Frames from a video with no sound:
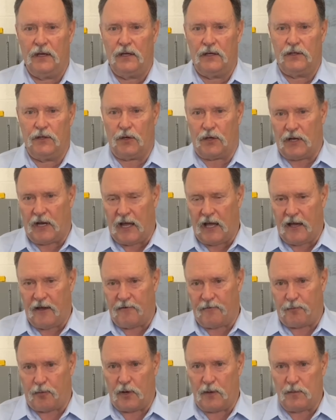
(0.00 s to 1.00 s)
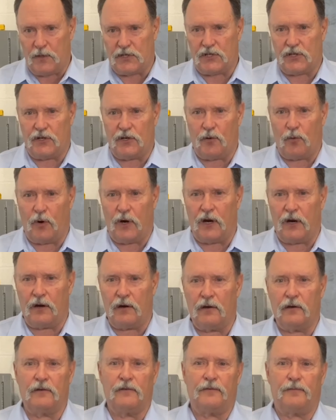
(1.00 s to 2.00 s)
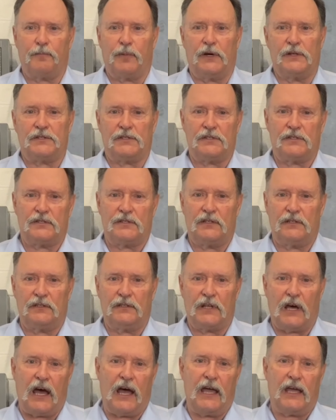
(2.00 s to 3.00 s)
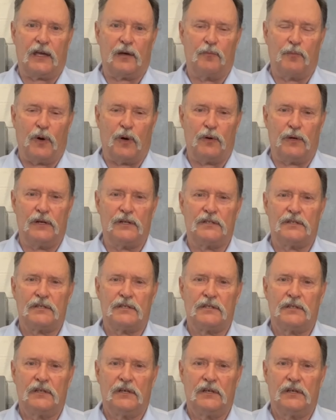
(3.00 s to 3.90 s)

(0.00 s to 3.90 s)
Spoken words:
You could have premature wear of punches and die components.